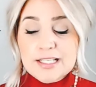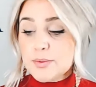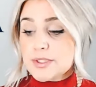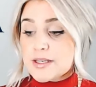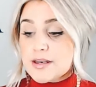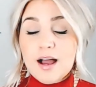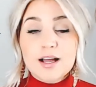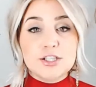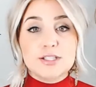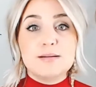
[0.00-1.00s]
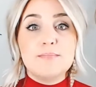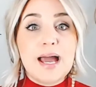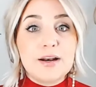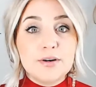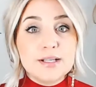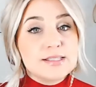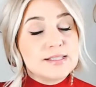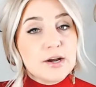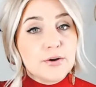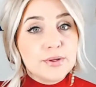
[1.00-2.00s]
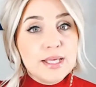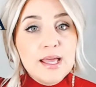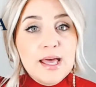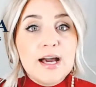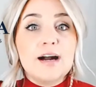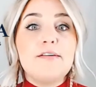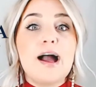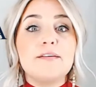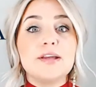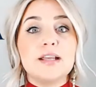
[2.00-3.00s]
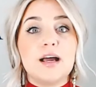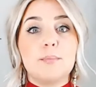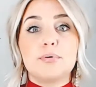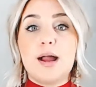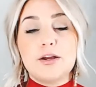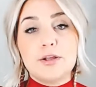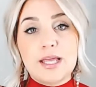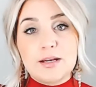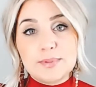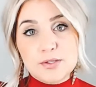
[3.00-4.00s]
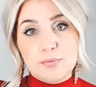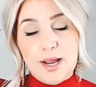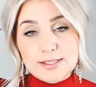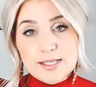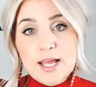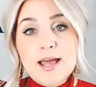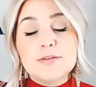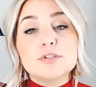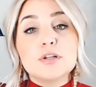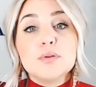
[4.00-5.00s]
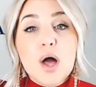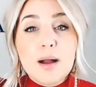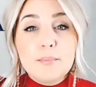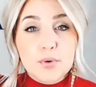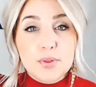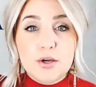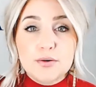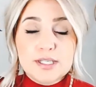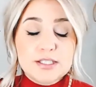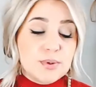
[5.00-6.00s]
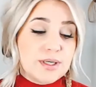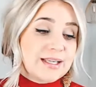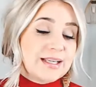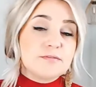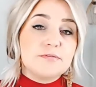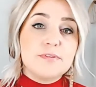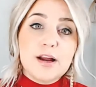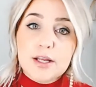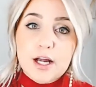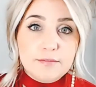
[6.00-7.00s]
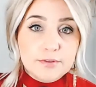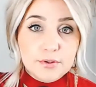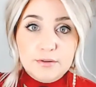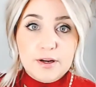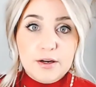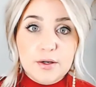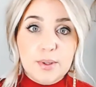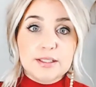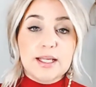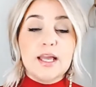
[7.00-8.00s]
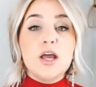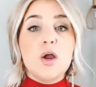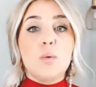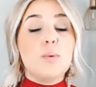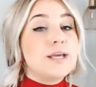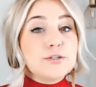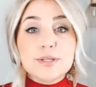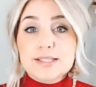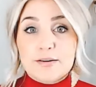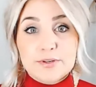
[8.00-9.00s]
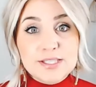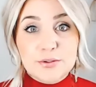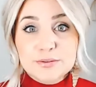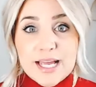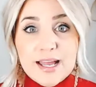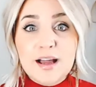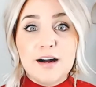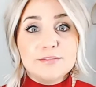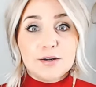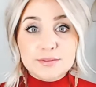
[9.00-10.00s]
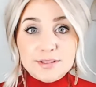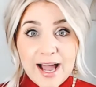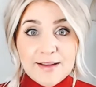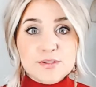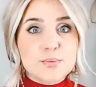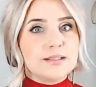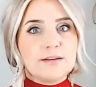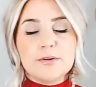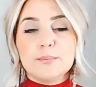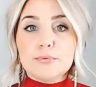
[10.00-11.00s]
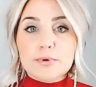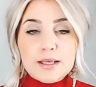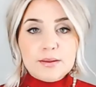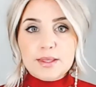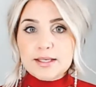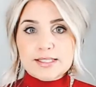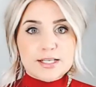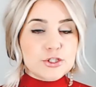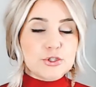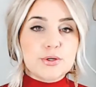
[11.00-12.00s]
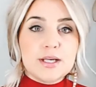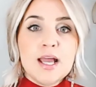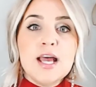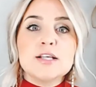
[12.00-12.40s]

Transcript: So it's not just a matter necessarily of having a prior cannabis arrest. There's a lot more that goes into it, and it gets very convoluted very quickly. We do this every single day of our lives. We live and breathe this industry.